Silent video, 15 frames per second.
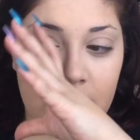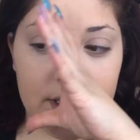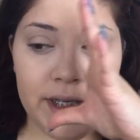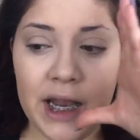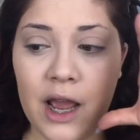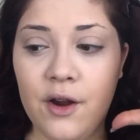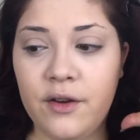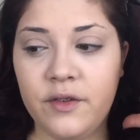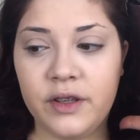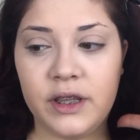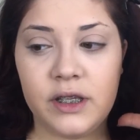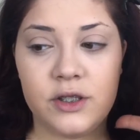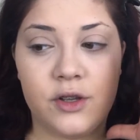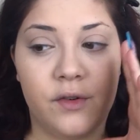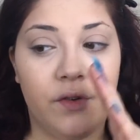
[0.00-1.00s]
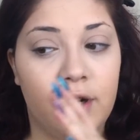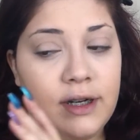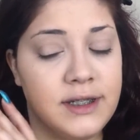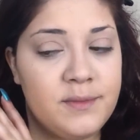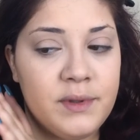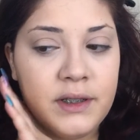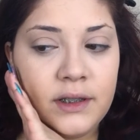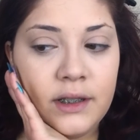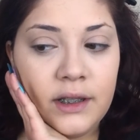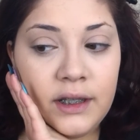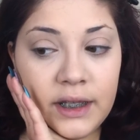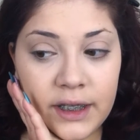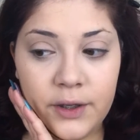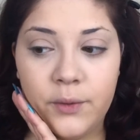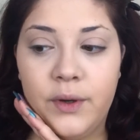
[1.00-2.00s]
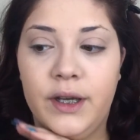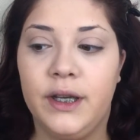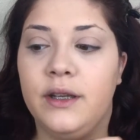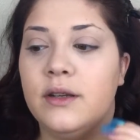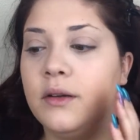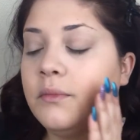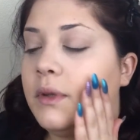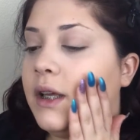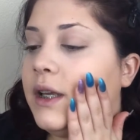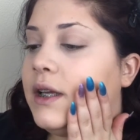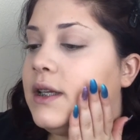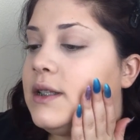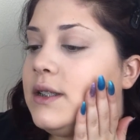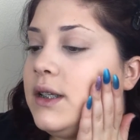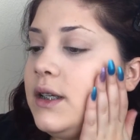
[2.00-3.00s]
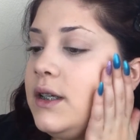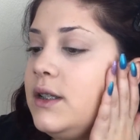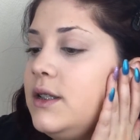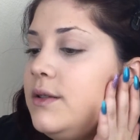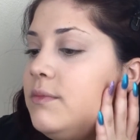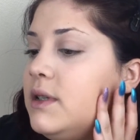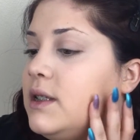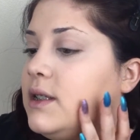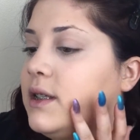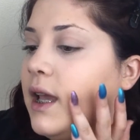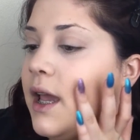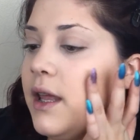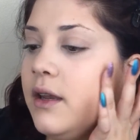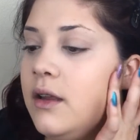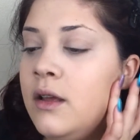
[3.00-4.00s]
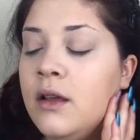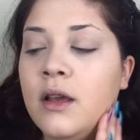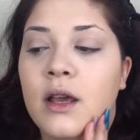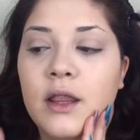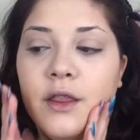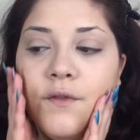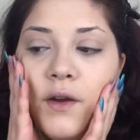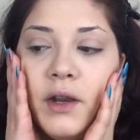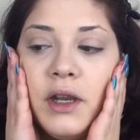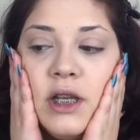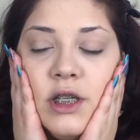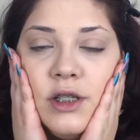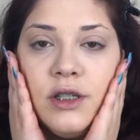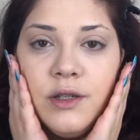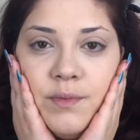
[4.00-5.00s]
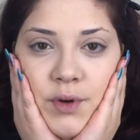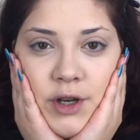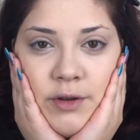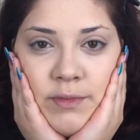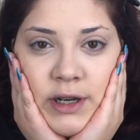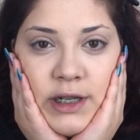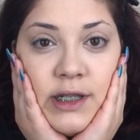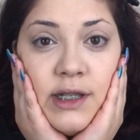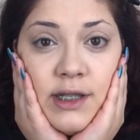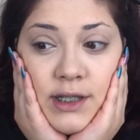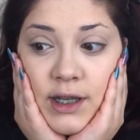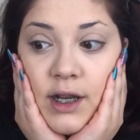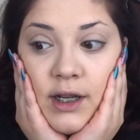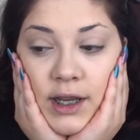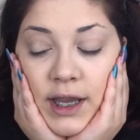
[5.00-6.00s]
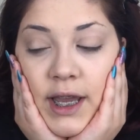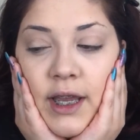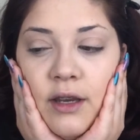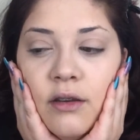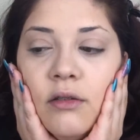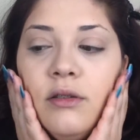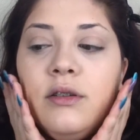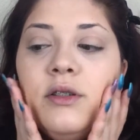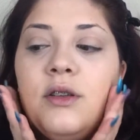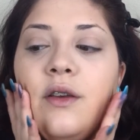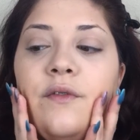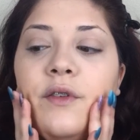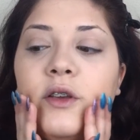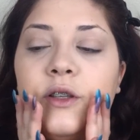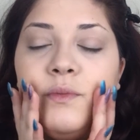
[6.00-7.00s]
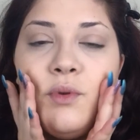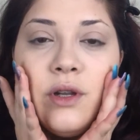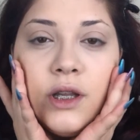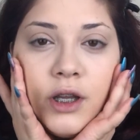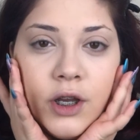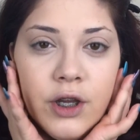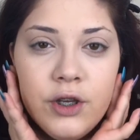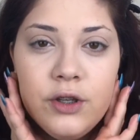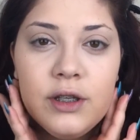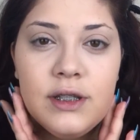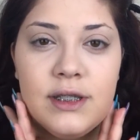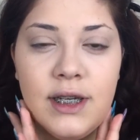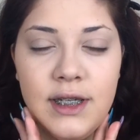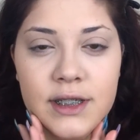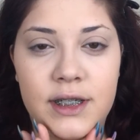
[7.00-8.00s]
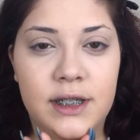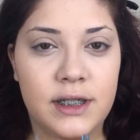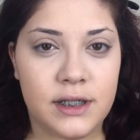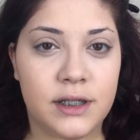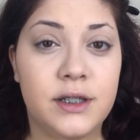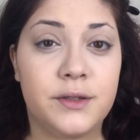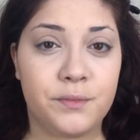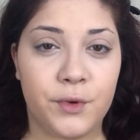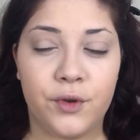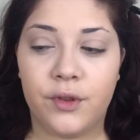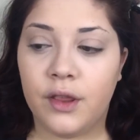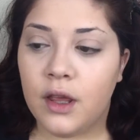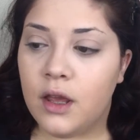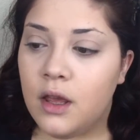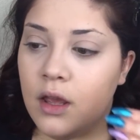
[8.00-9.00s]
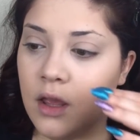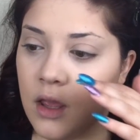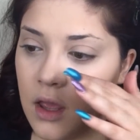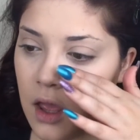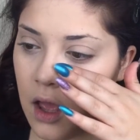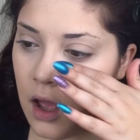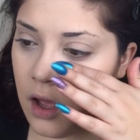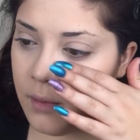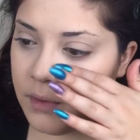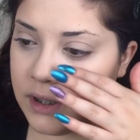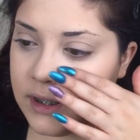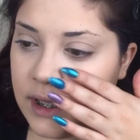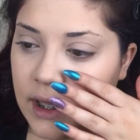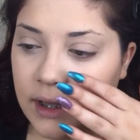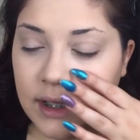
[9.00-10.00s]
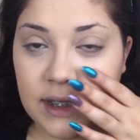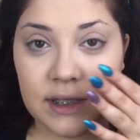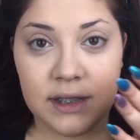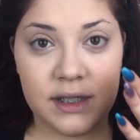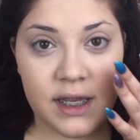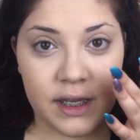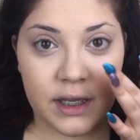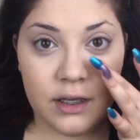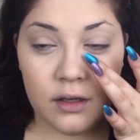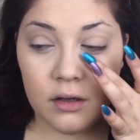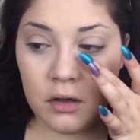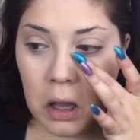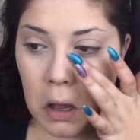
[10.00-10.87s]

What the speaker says: now everything so far has been liquid. I'm letting it sink into my skin. The foundation is pretty much sunk in, so it feels pretty good. You can touch it and it's smooth. It's not like sticky.